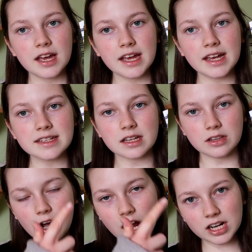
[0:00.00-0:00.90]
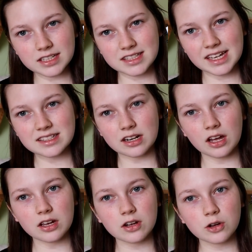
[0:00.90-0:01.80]
is, and the highlighted things are
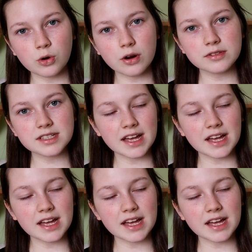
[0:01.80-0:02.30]
like quotes,